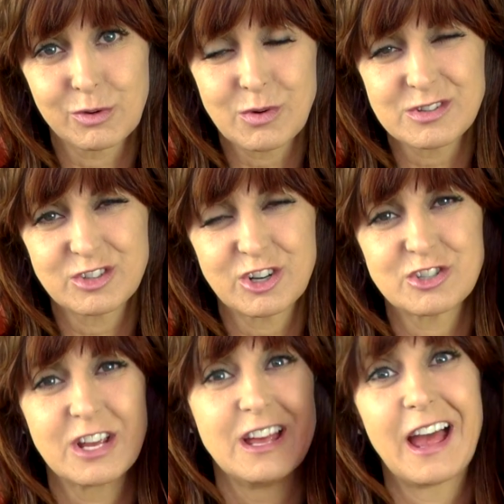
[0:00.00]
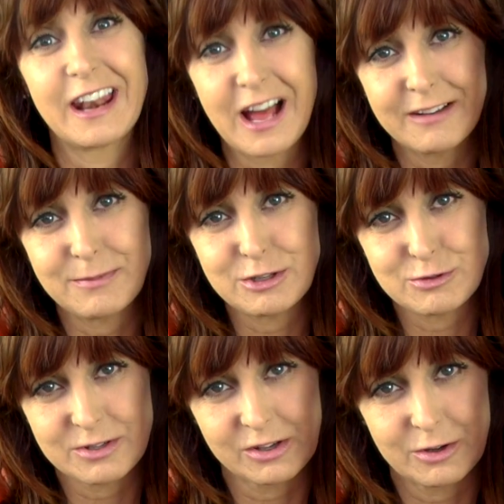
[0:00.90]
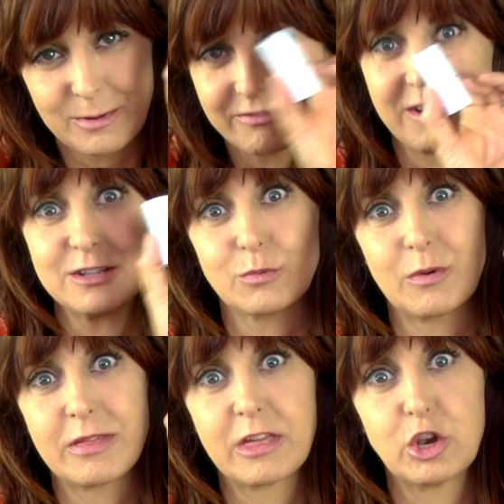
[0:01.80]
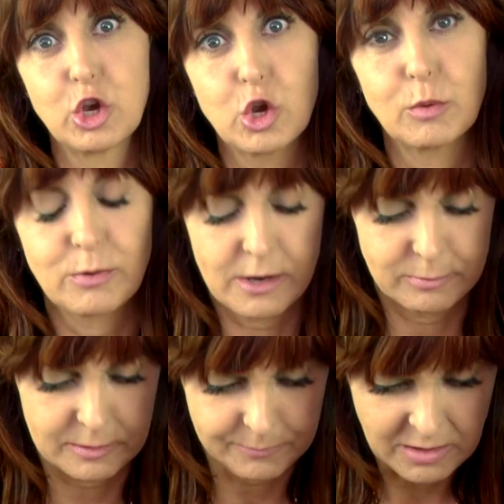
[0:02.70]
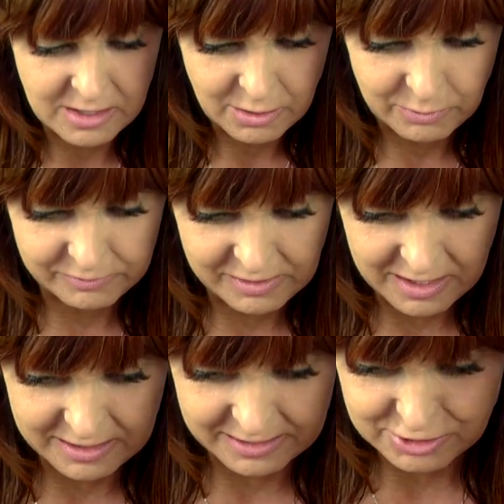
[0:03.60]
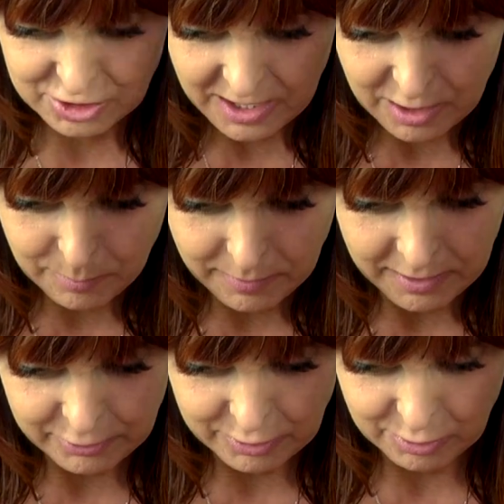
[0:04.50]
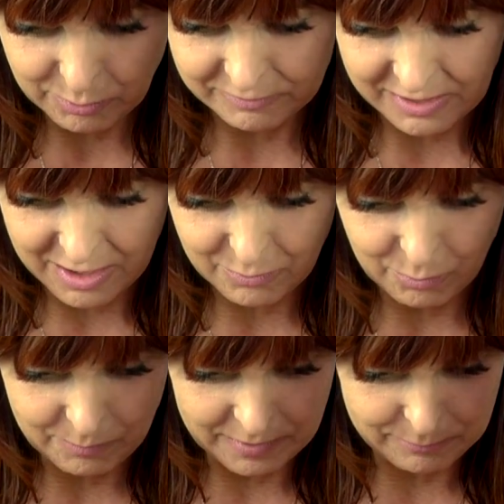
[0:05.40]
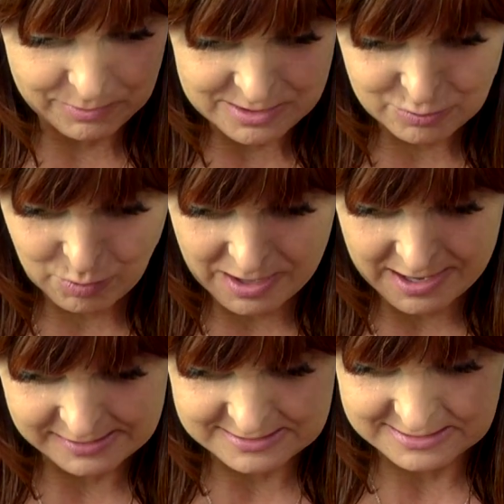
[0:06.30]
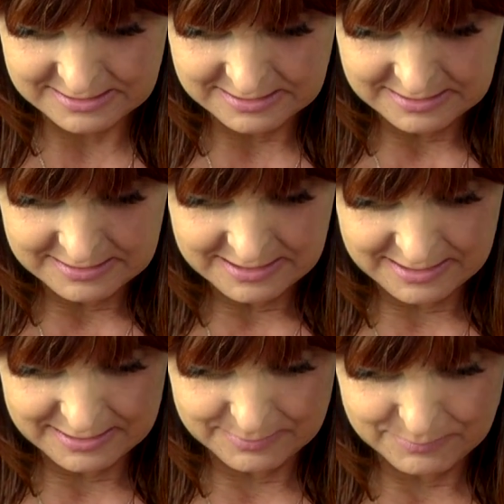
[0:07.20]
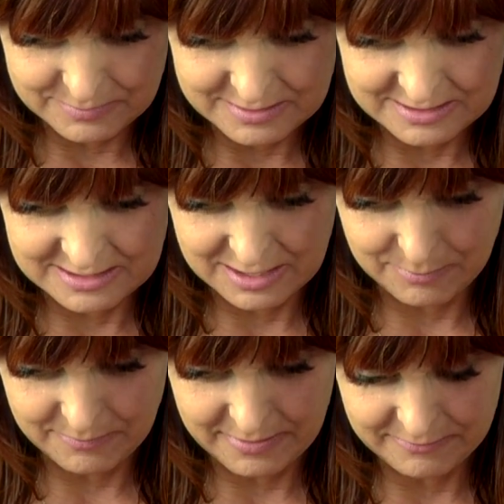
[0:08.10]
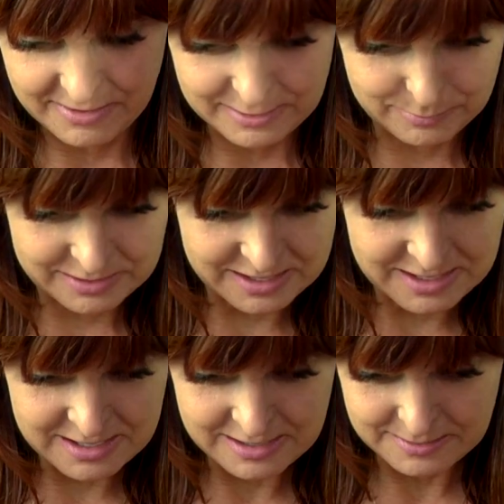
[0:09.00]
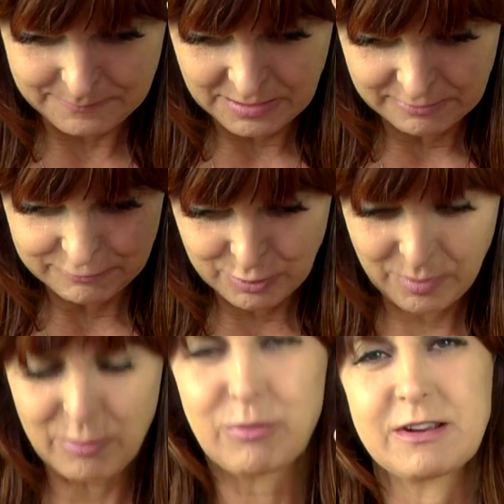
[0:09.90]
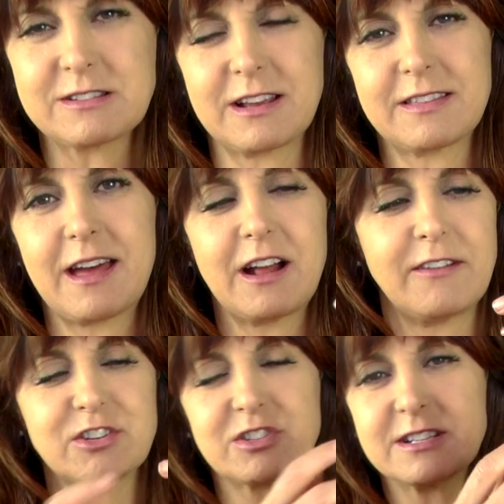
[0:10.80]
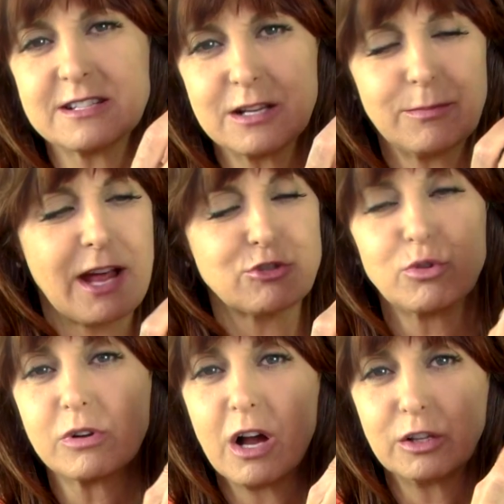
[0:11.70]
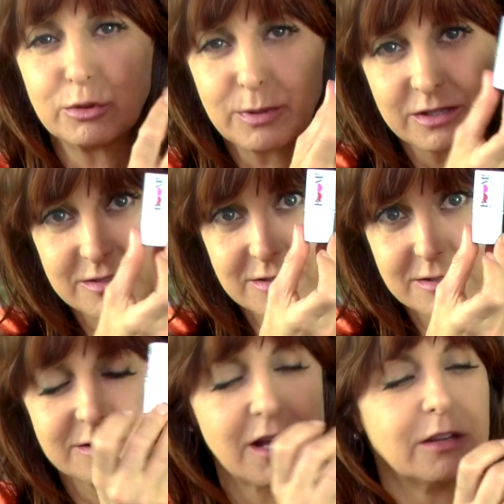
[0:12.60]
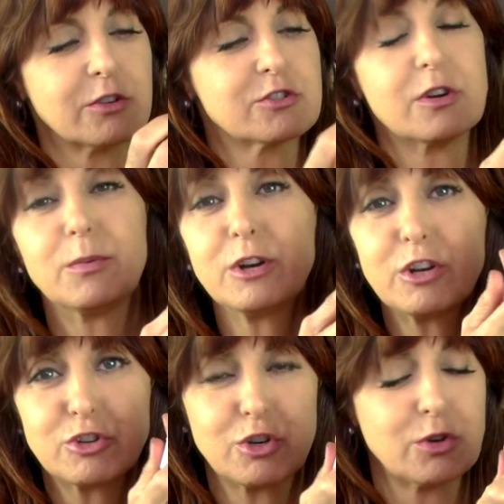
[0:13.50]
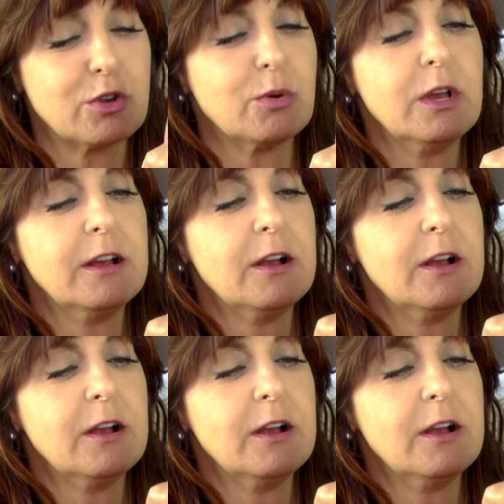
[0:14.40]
to cornstarch, and I've been using it on my face with no problem. We've got shea butter, we've got beeswax, some vitamin E, a few other things like that. Obviously some natural color, because this is color. So I wanted to show you